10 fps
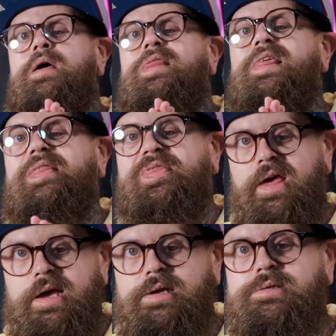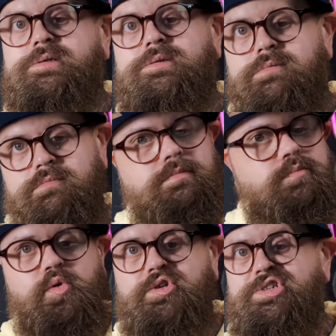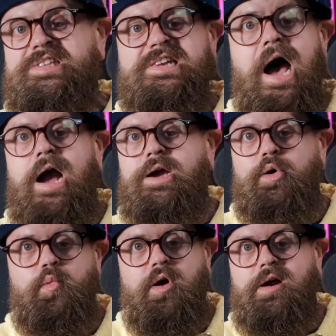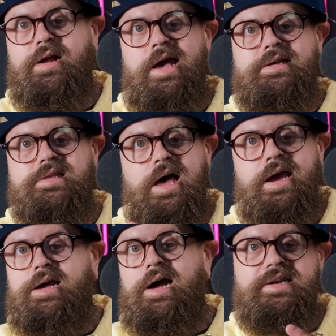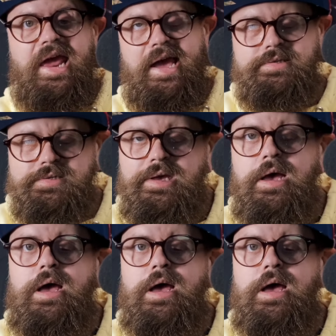that things were just not gonna work as like a dance.